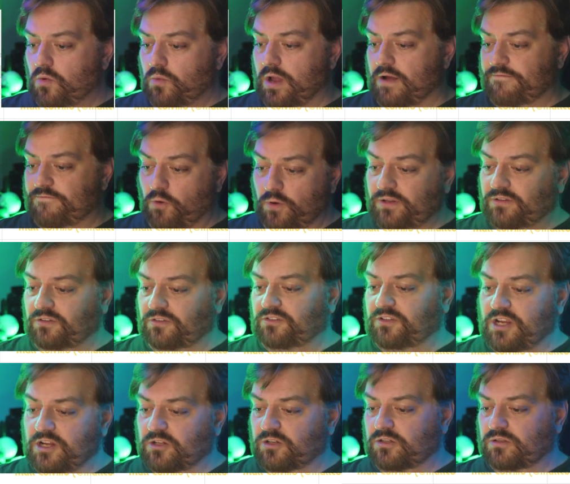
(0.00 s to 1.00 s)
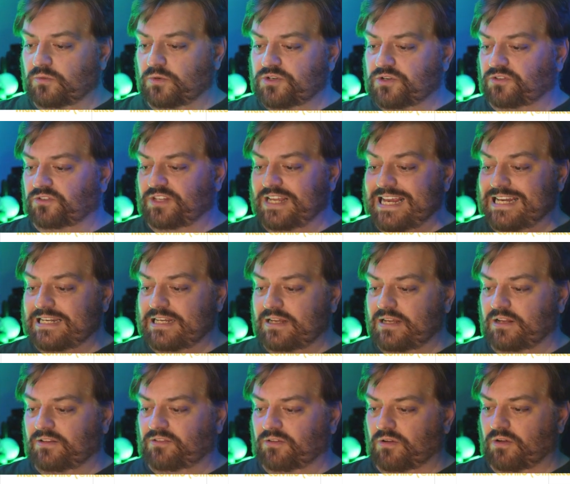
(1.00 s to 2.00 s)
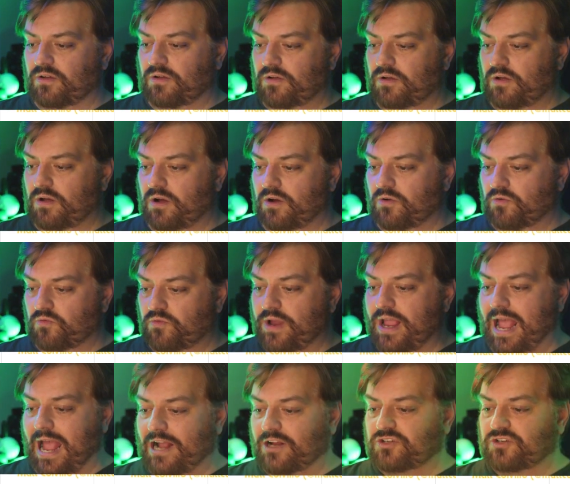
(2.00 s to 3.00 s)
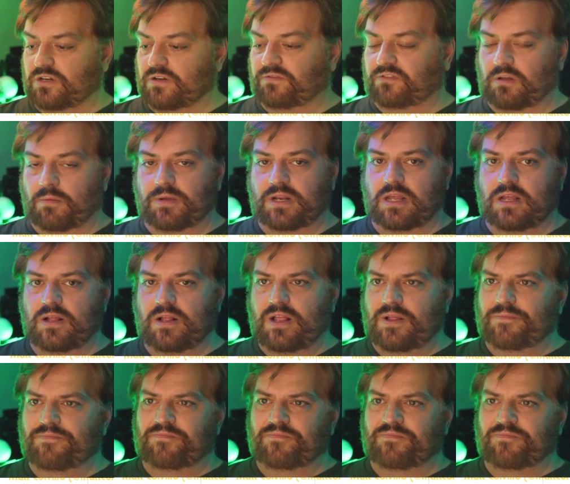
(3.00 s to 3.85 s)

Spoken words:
We have Voice Stealer, which is neat. It's a reaction of somebody.